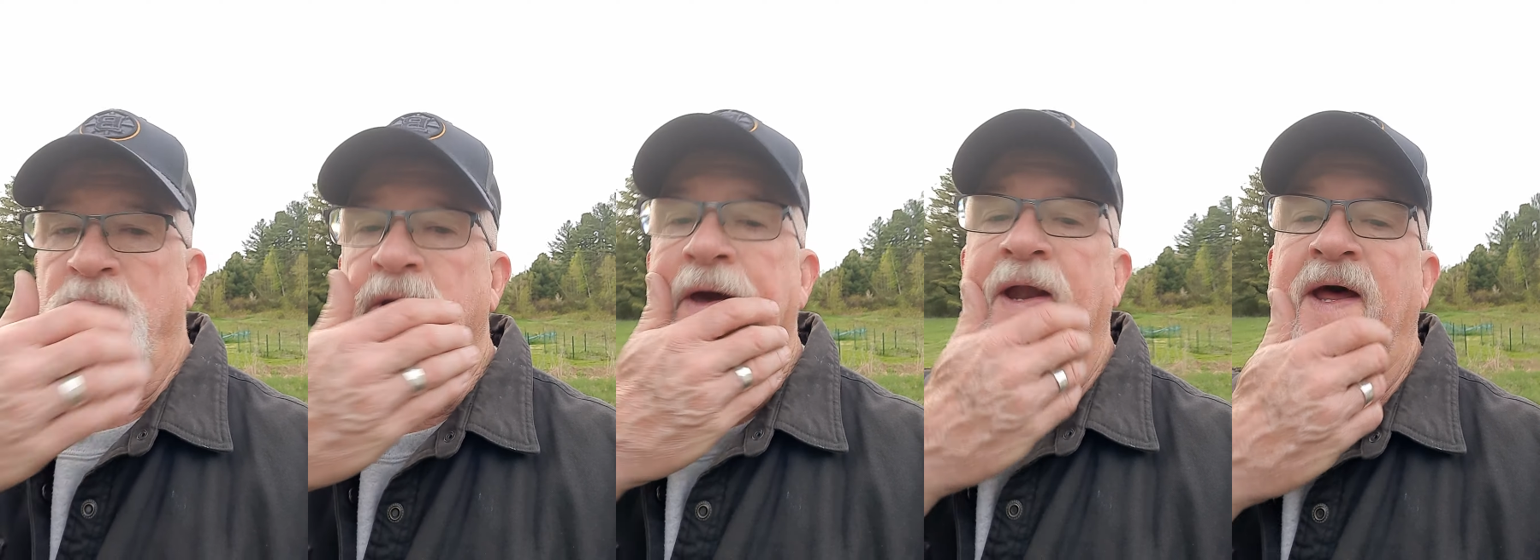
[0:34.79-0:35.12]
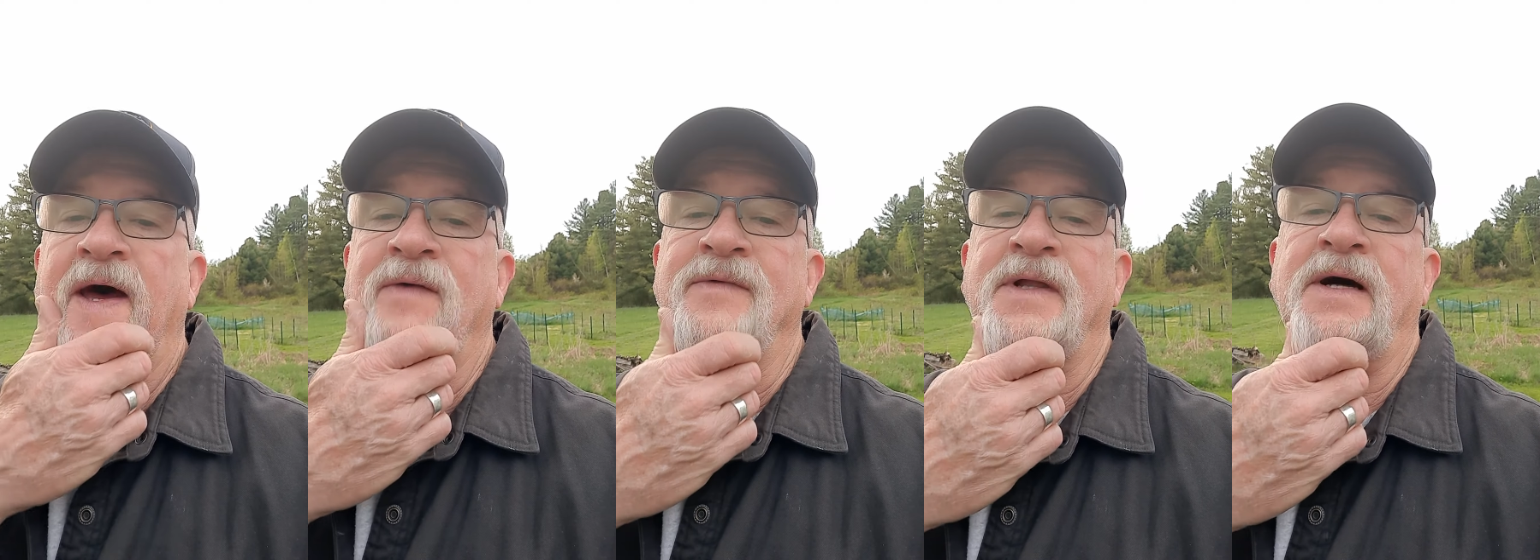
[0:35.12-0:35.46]
You got to
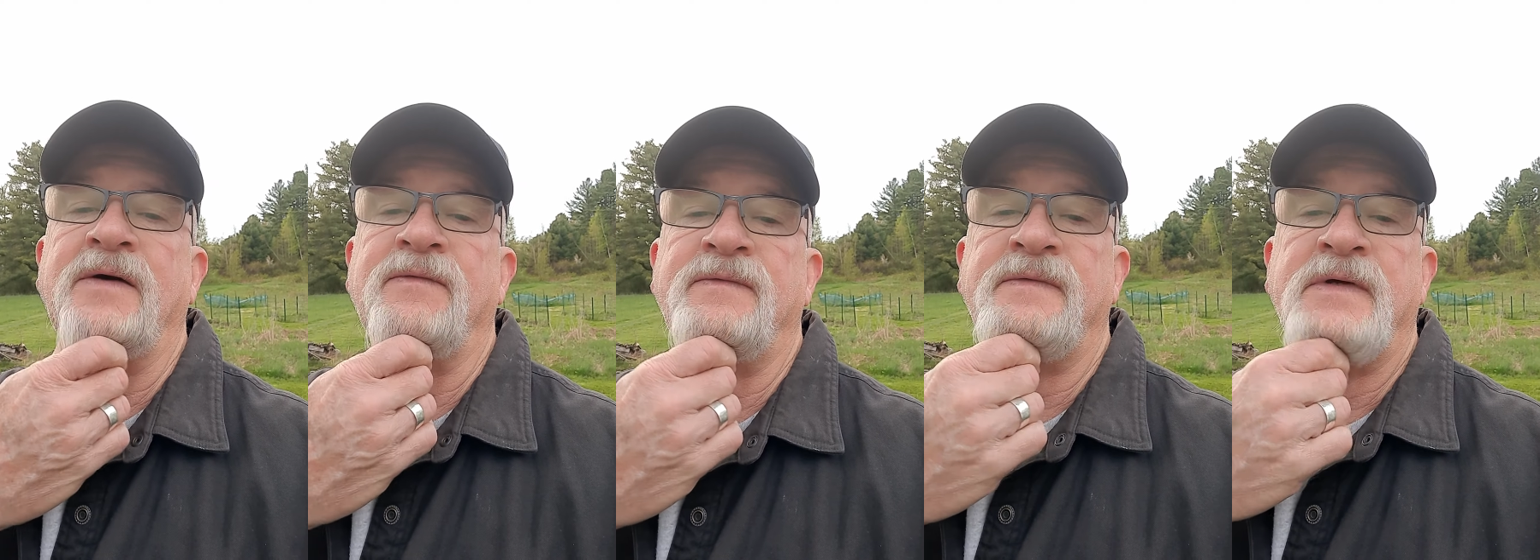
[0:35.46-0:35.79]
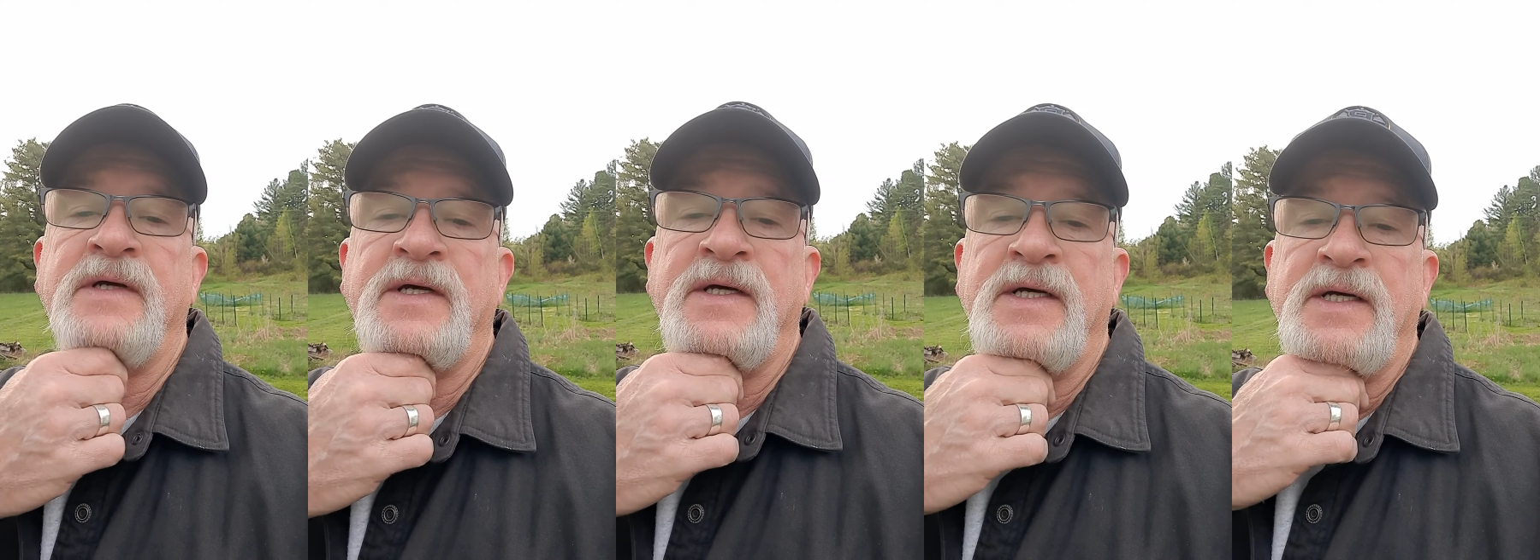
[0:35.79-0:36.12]
have love.
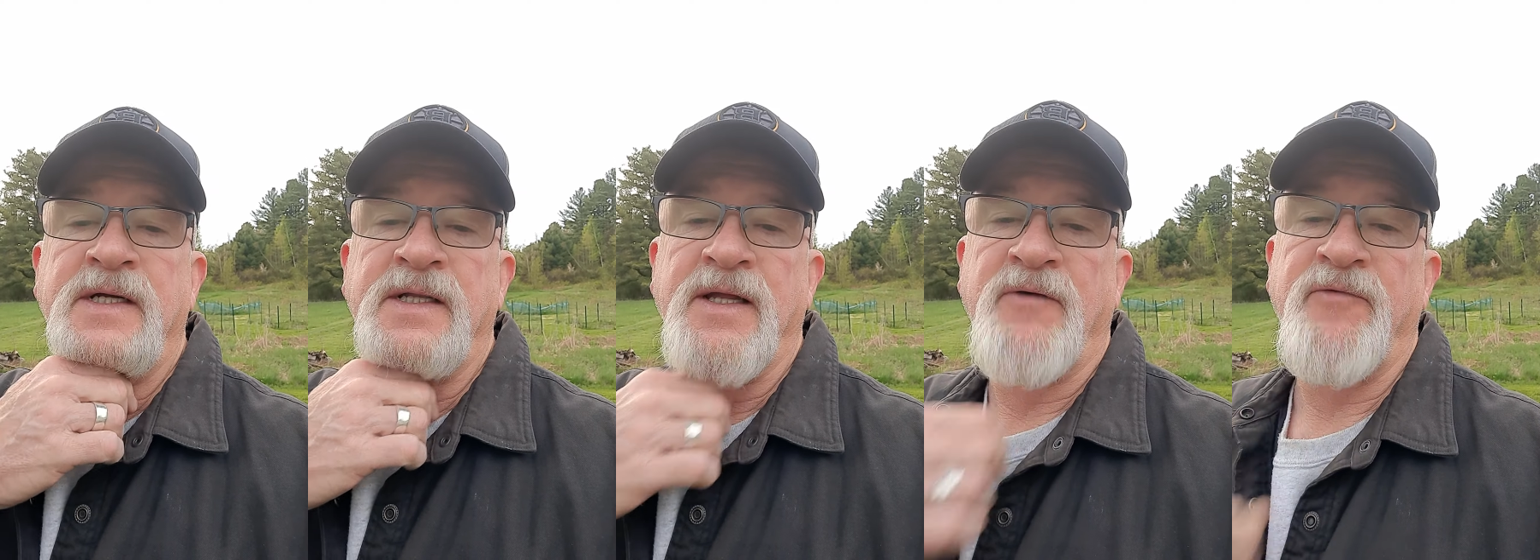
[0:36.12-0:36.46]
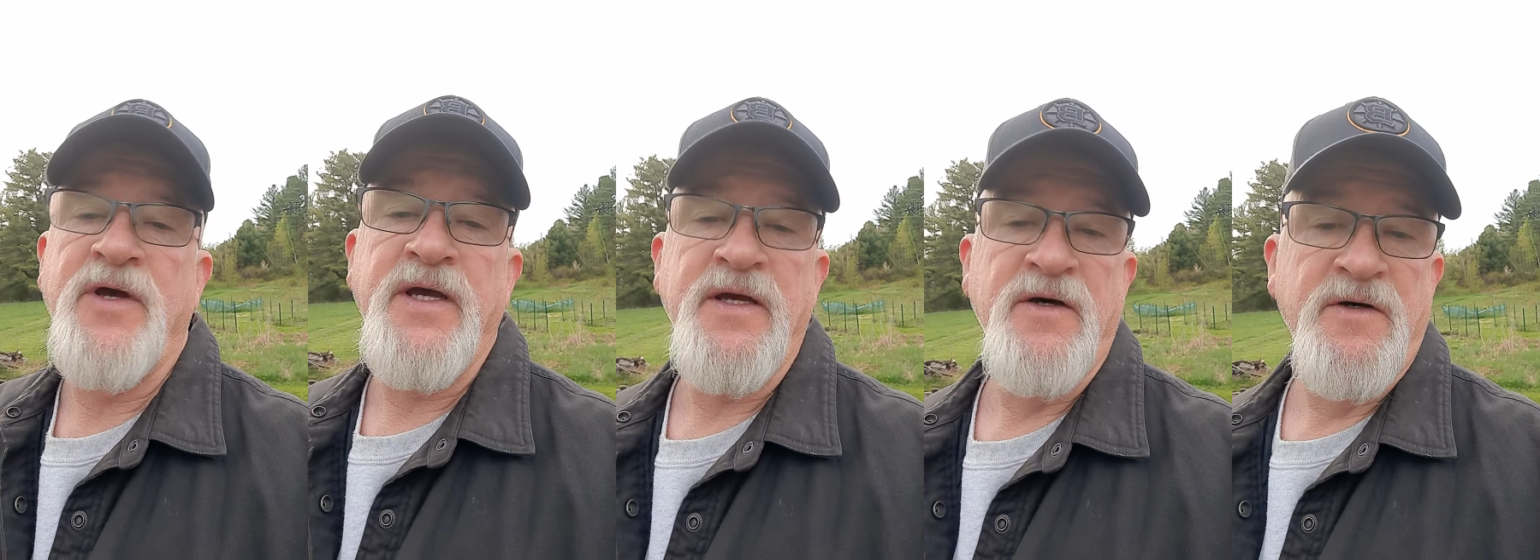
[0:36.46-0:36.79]
Love
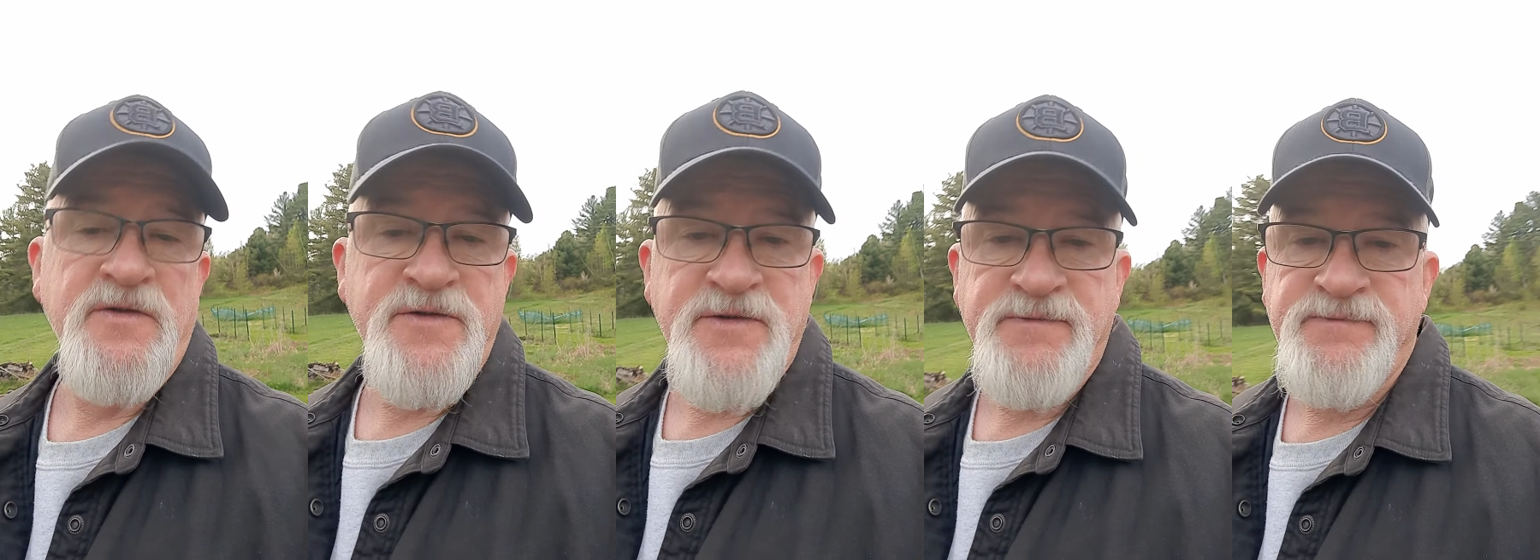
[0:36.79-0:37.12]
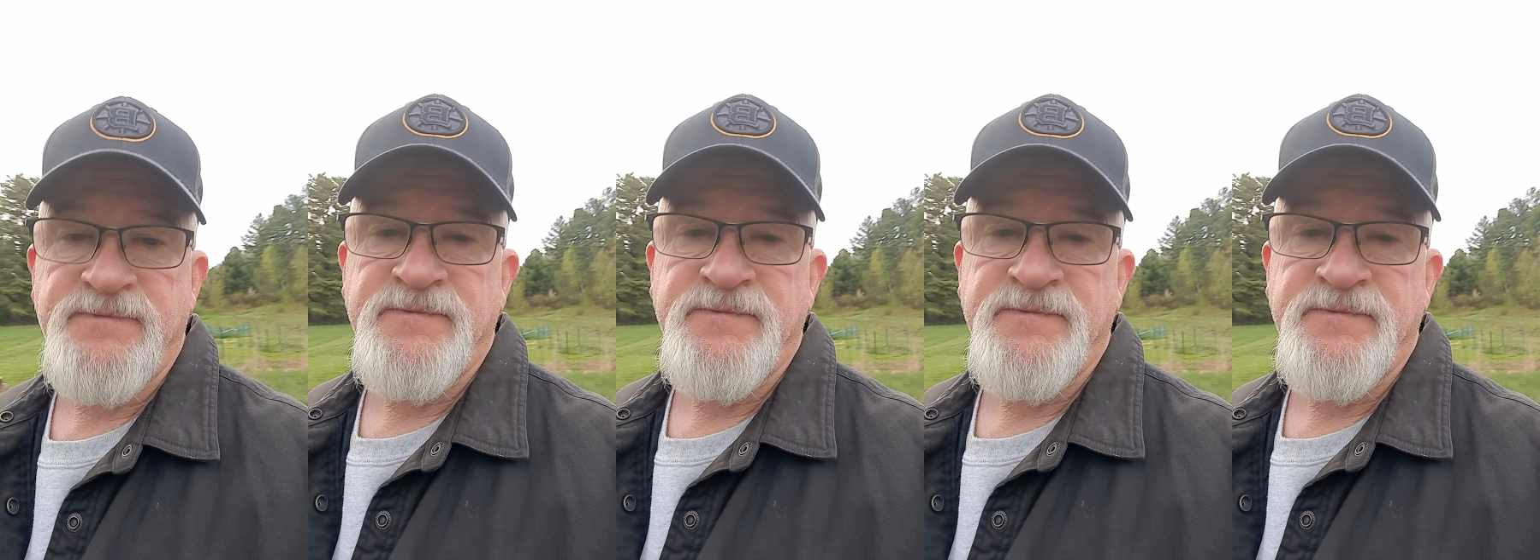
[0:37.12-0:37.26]
heals.